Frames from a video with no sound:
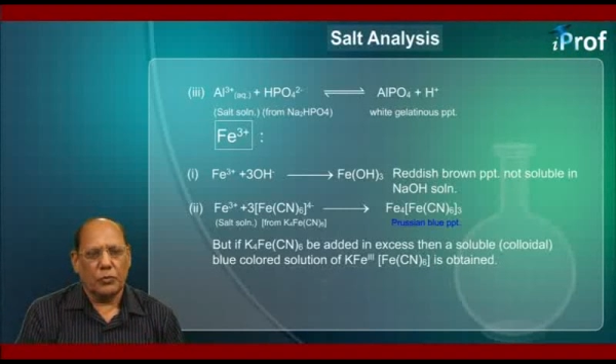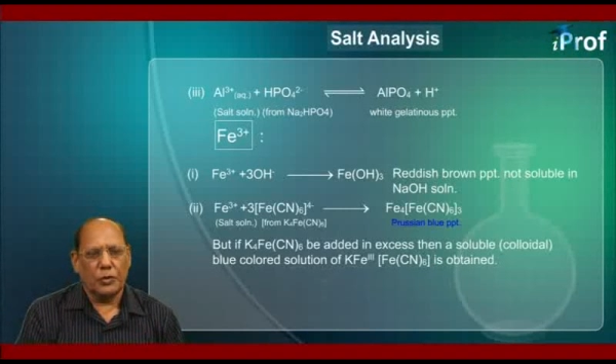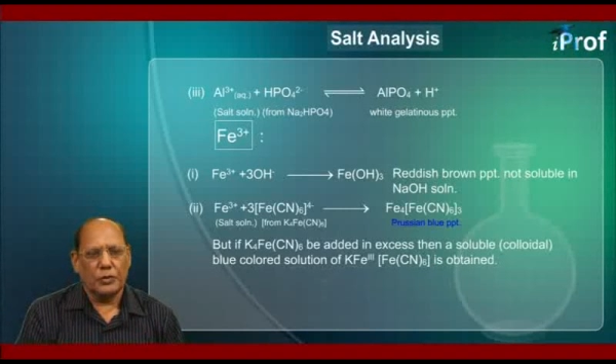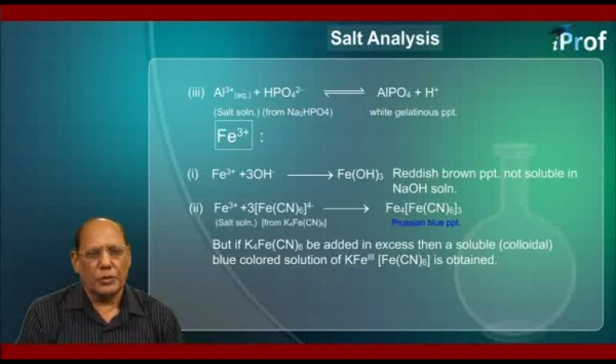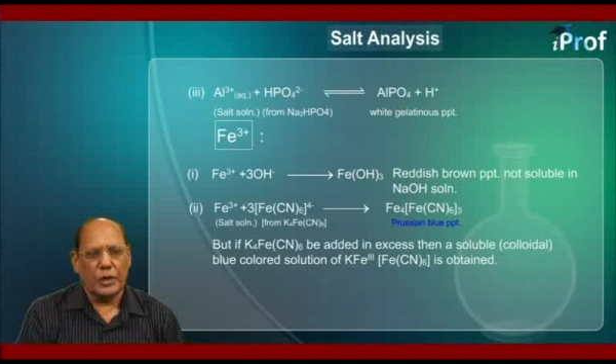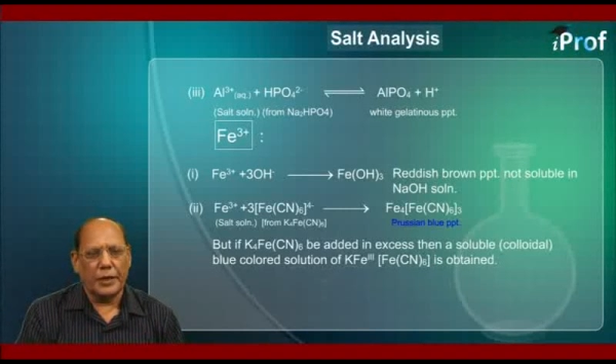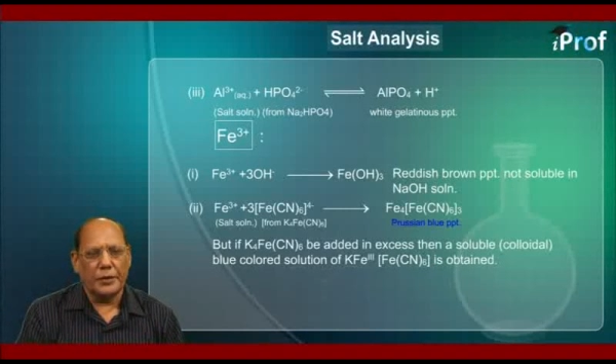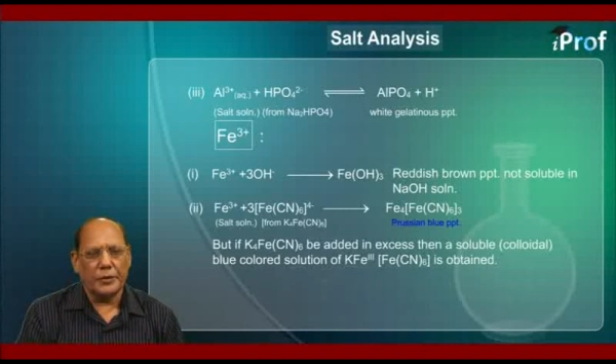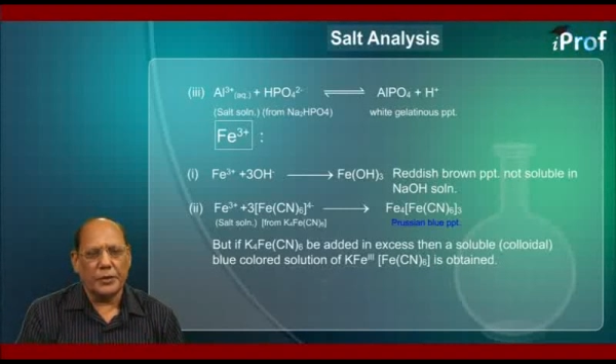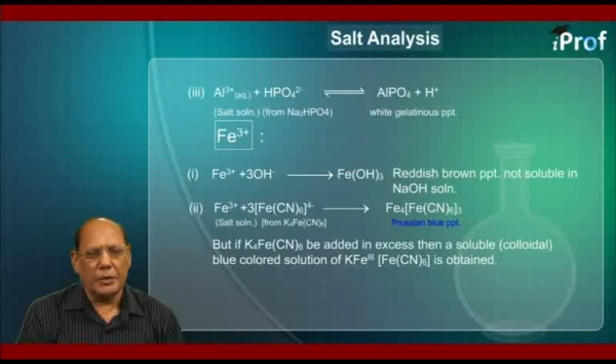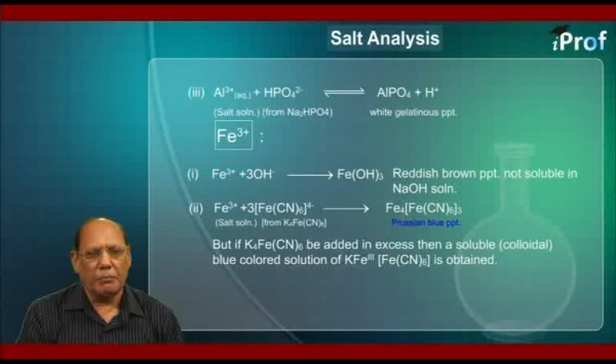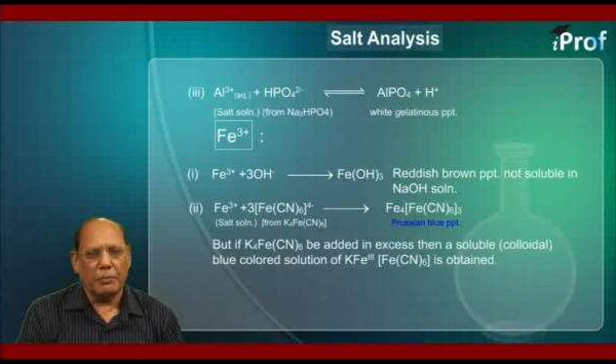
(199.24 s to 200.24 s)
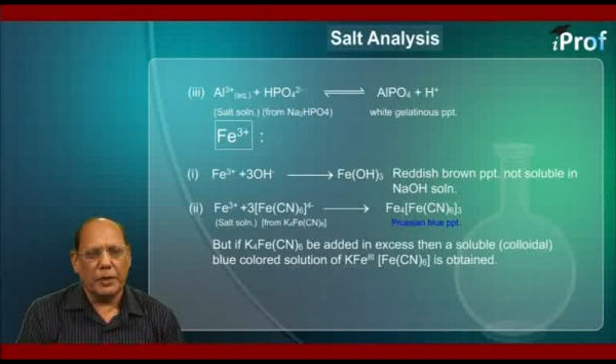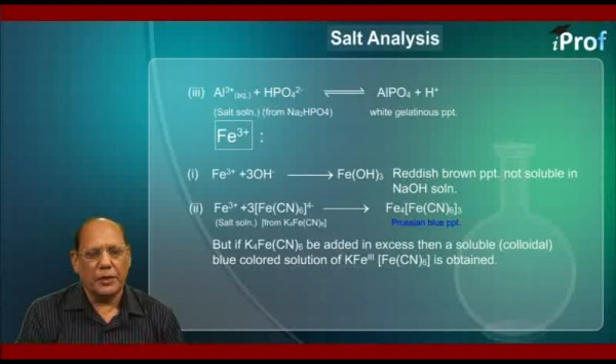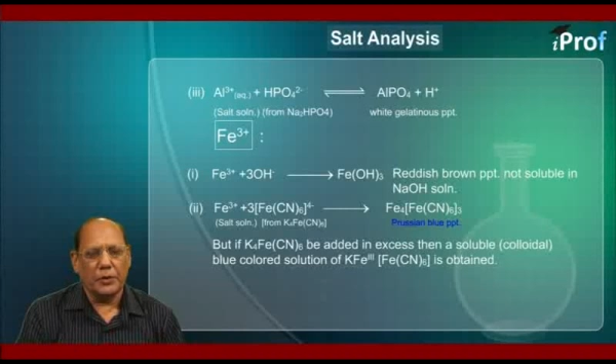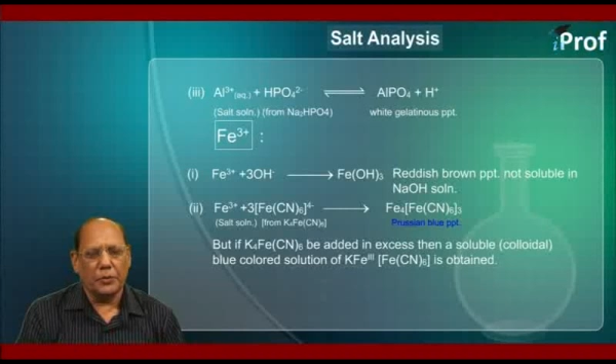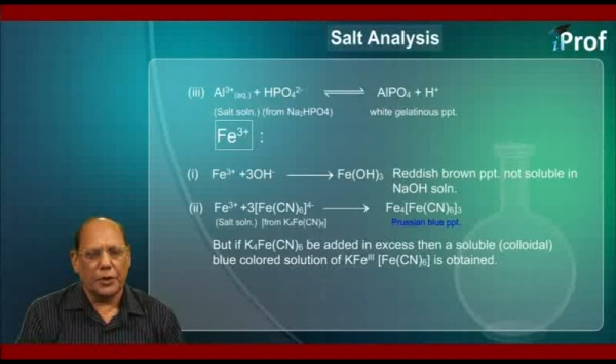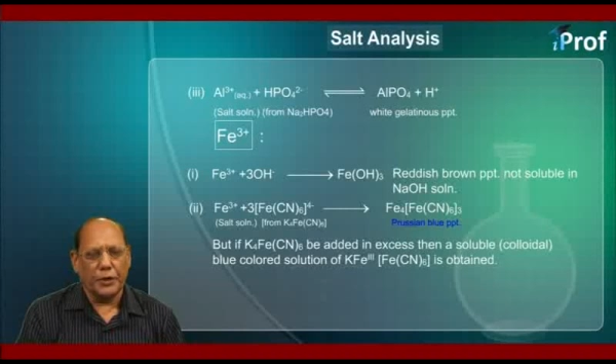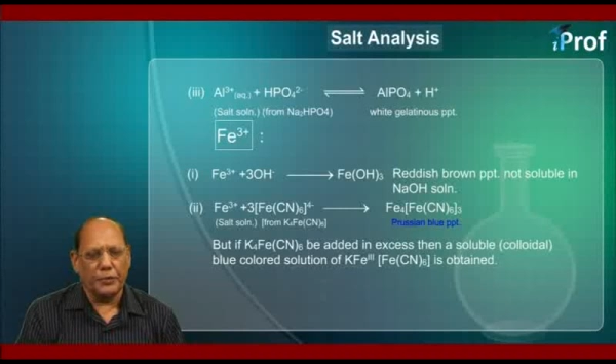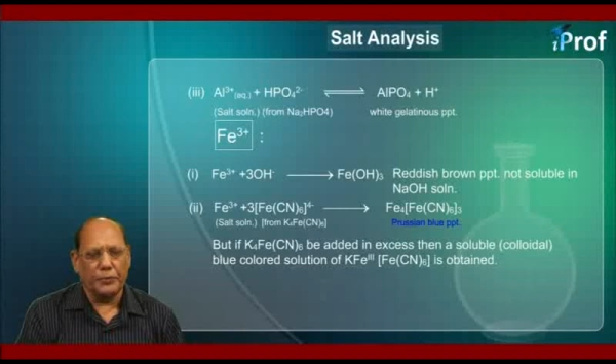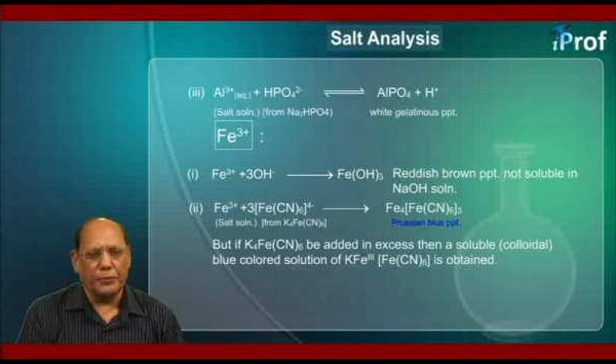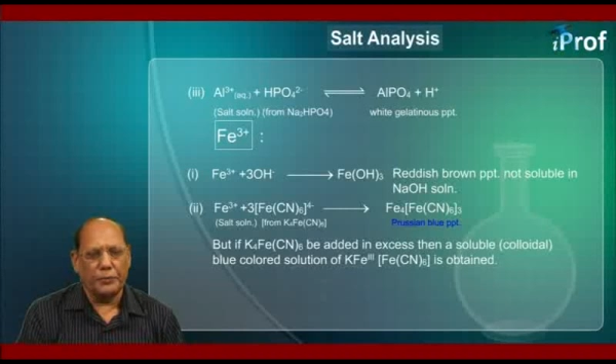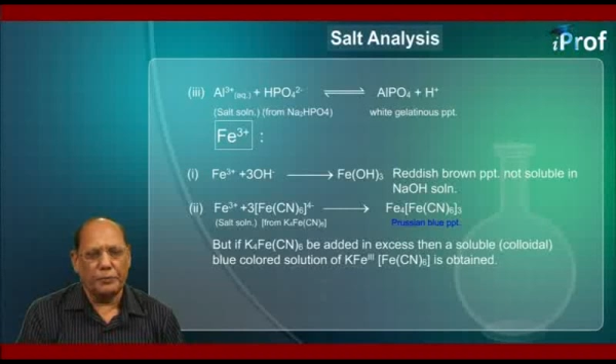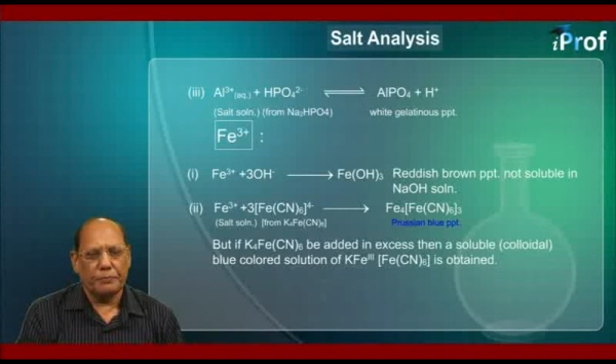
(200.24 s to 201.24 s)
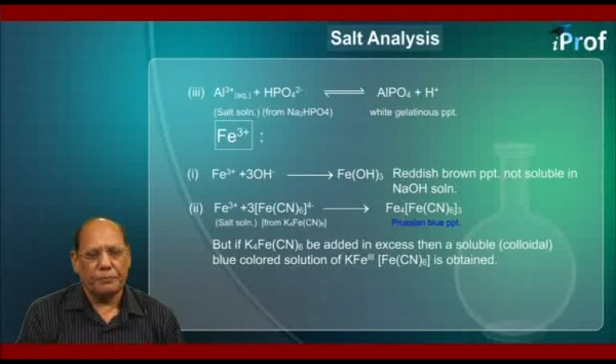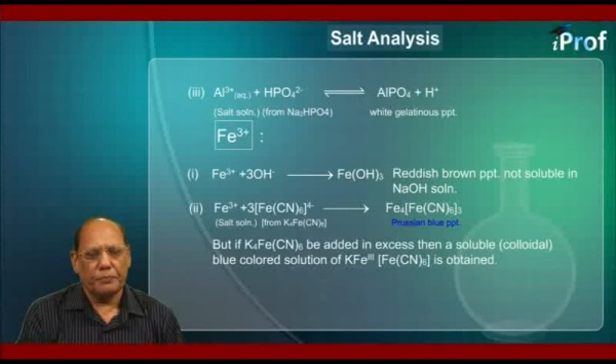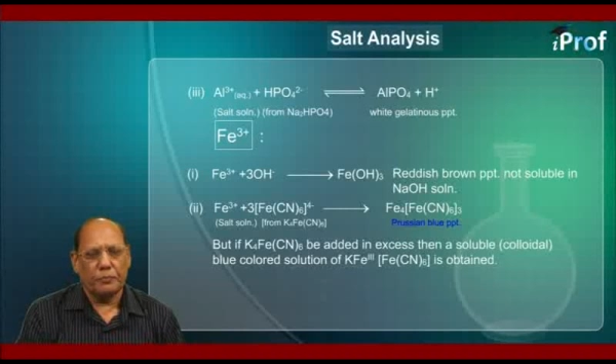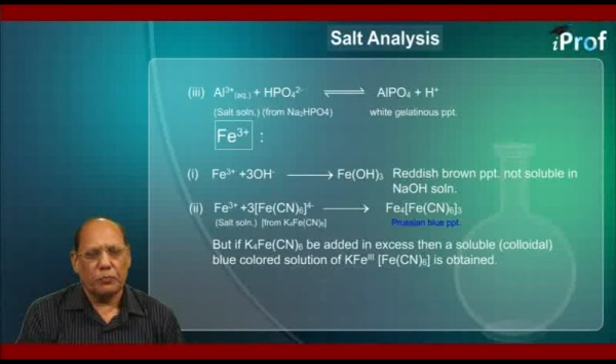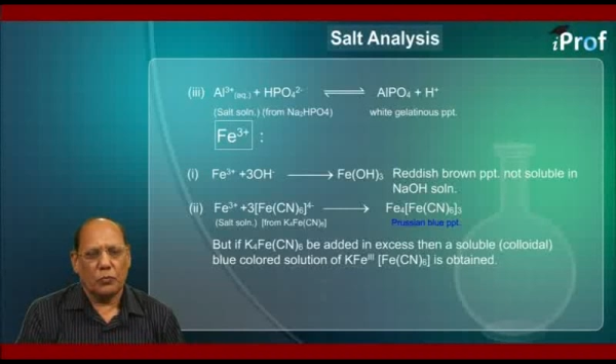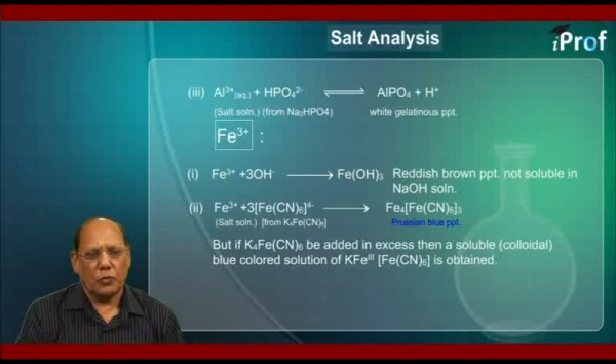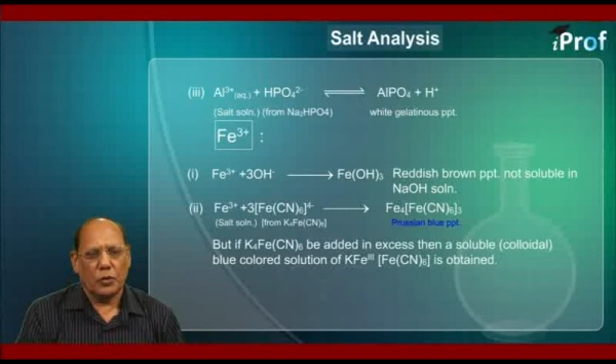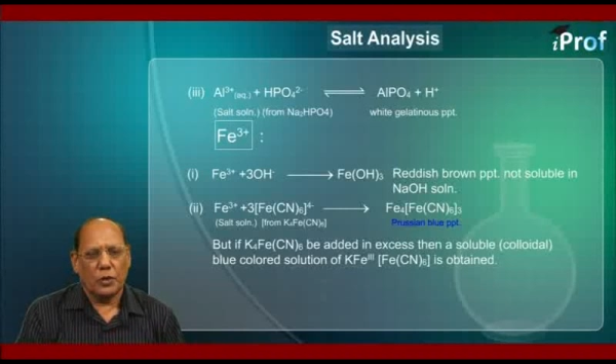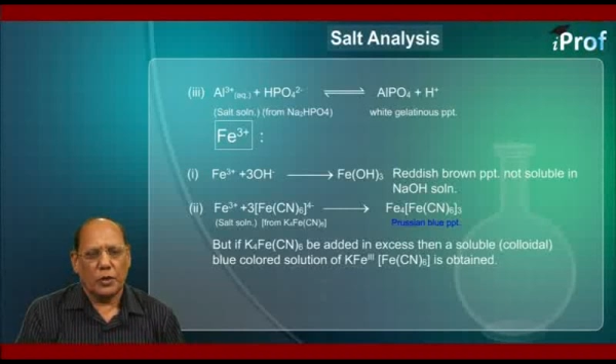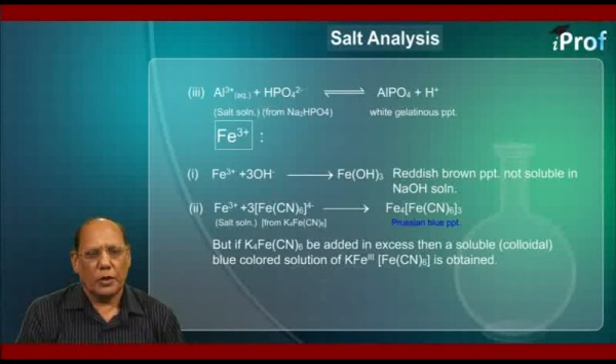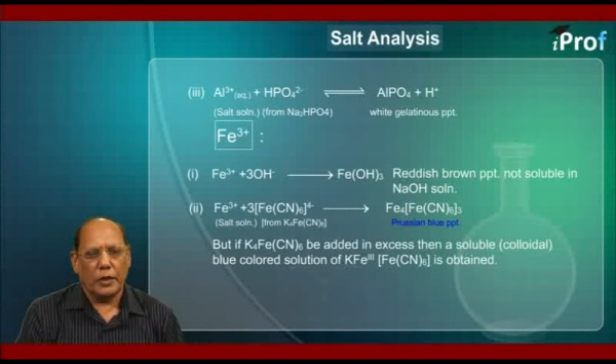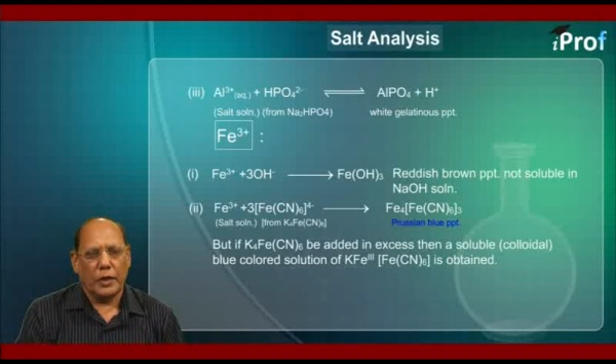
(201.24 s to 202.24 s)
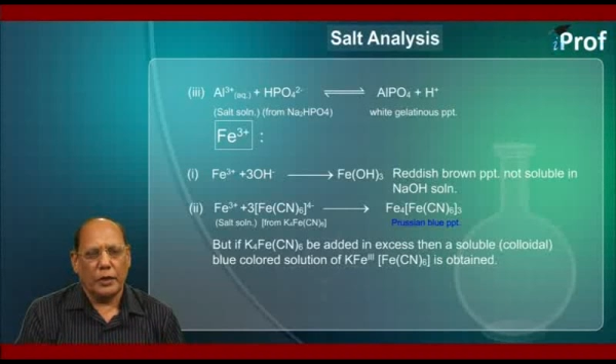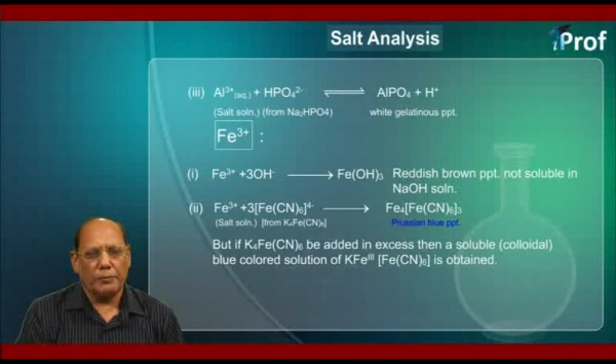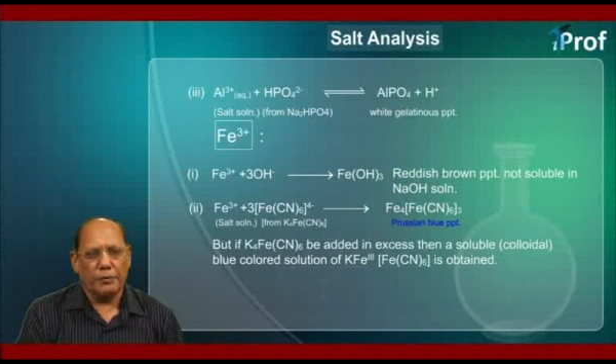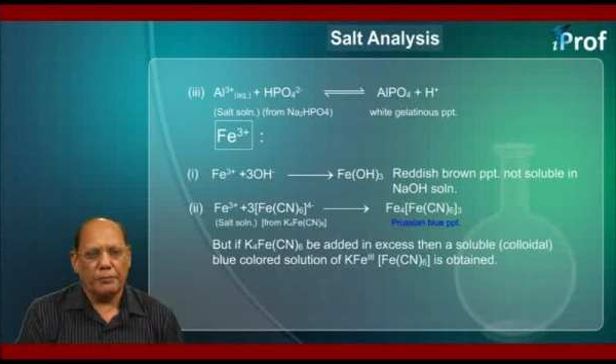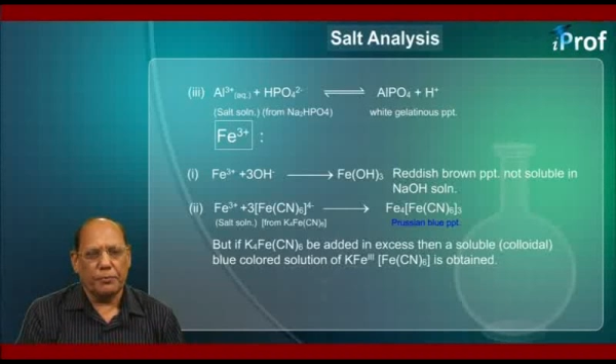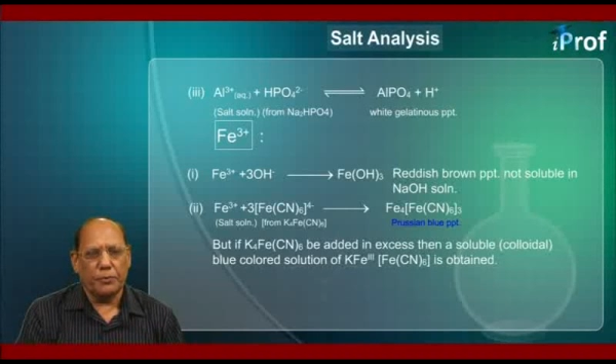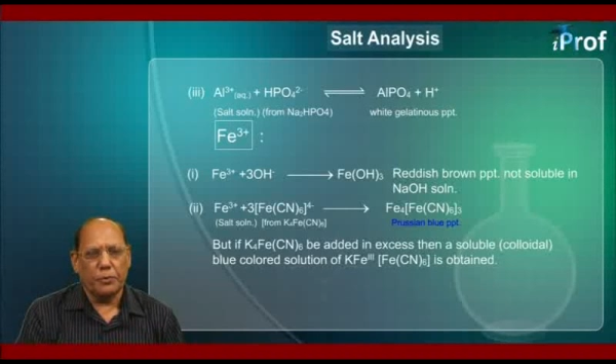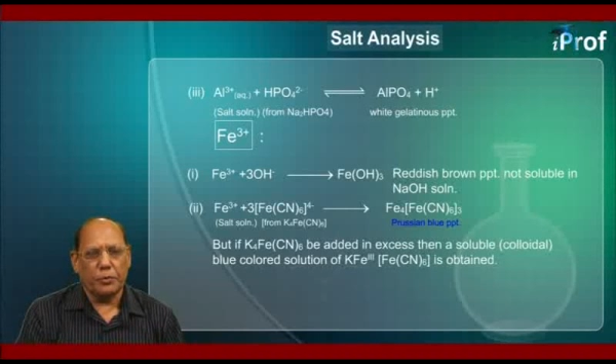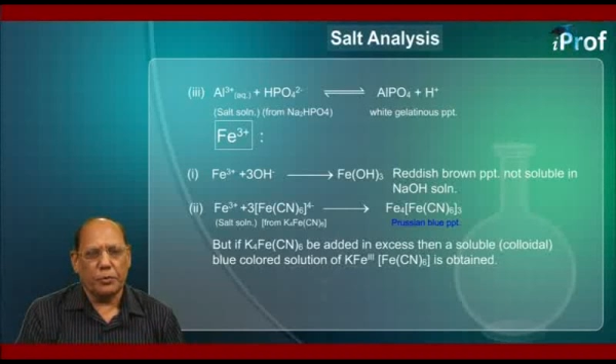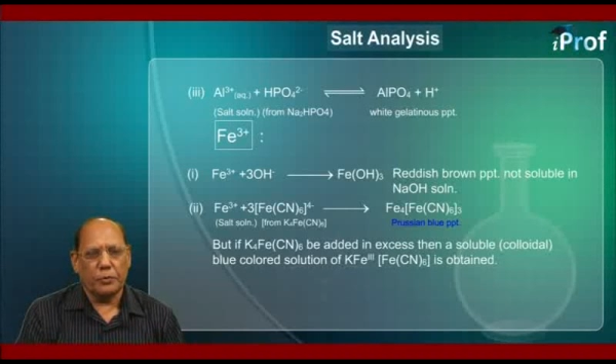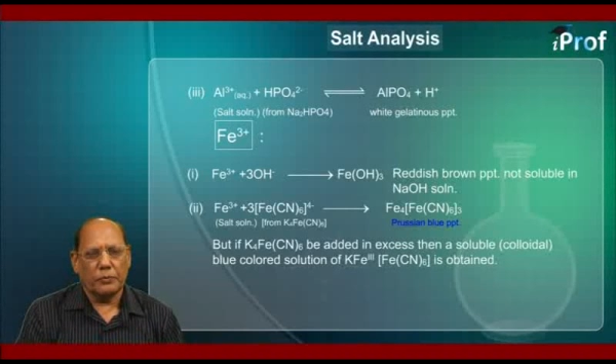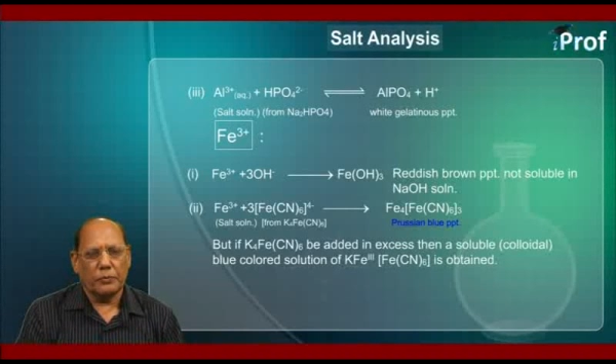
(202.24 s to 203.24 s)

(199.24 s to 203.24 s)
These ions combine to give Fe4